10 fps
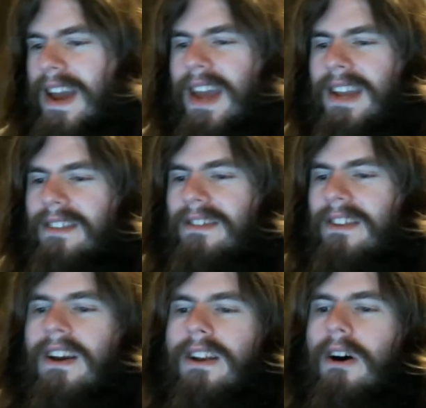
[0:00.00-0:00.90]
and it's
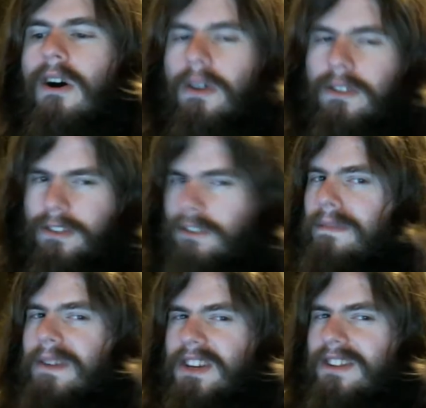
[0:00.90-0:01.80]
not at all
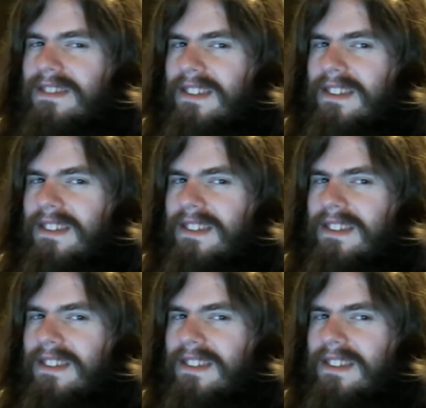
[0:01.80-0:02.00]
suspicious.